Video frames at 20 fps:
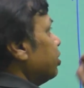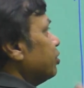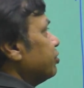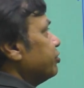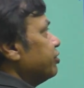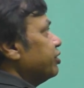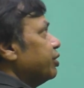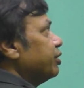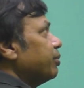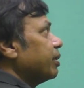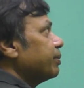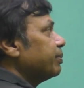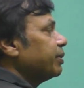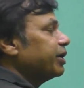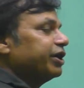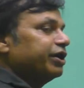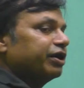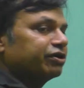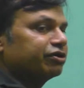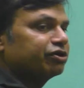dx is
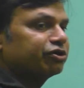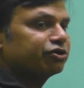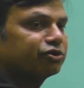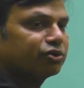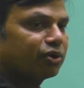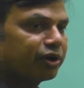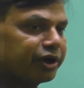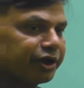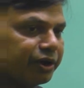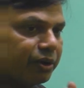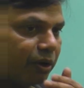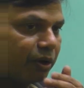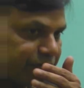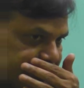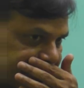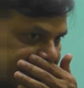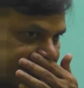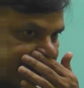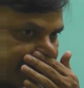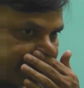not a constant here,
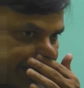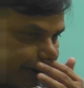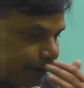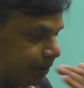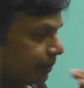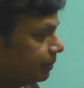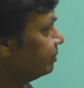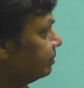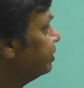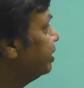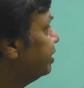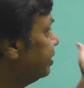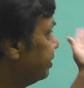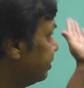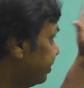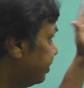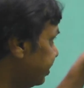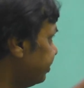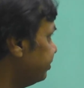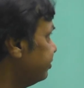it is
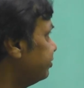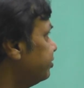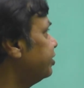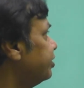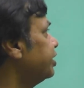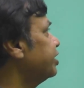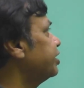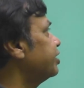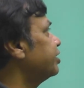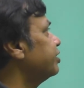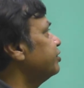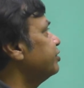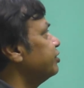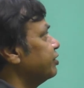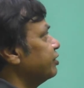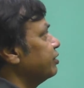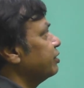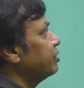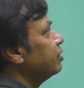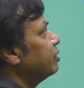decreasing.
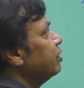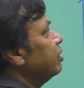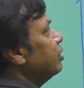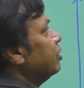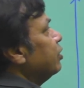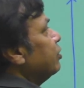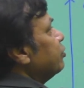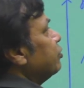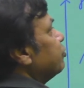So